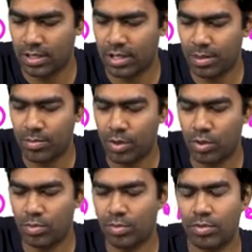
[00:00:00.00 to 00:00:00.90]
Temporal
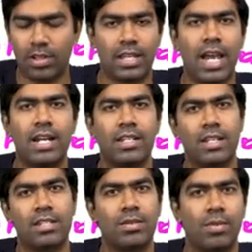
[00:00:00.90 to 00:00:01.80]
lobe can
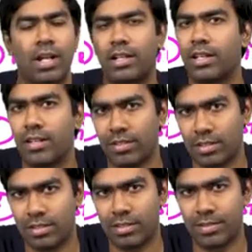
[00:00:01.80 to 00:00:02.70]
increase the prolactin
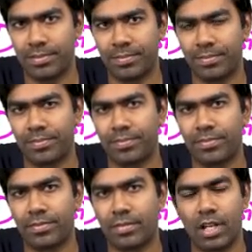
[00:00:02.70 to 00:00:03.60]
levels.
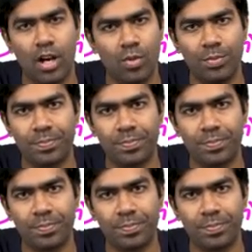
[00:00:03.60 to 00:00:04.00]
How?